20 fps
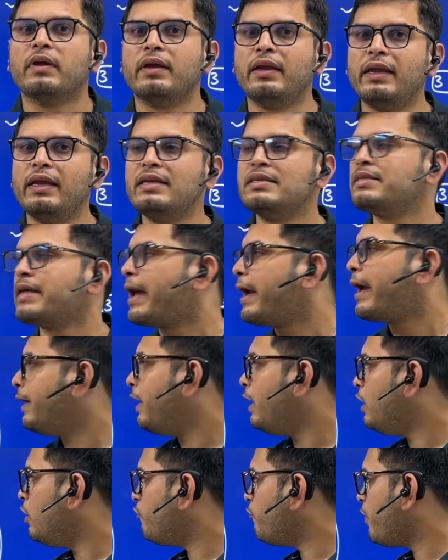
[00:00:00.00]
is
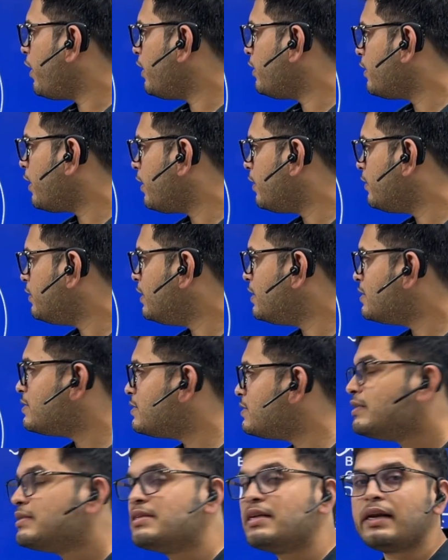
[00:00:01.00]
identifying that this
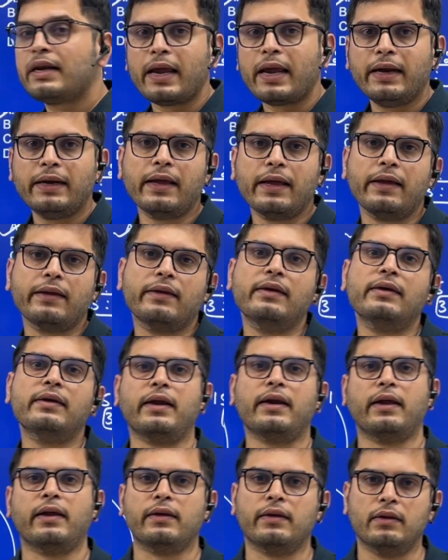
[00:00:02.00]
is a right angle
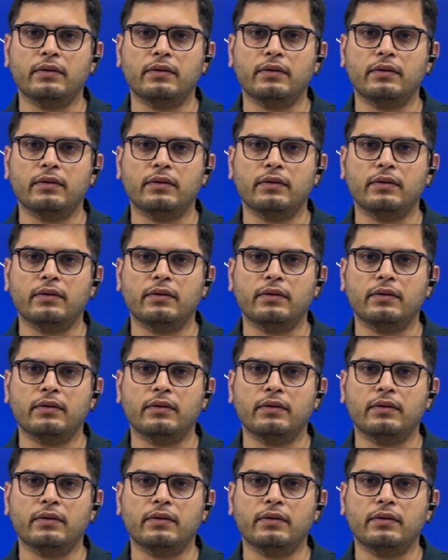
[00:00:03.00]
triangle.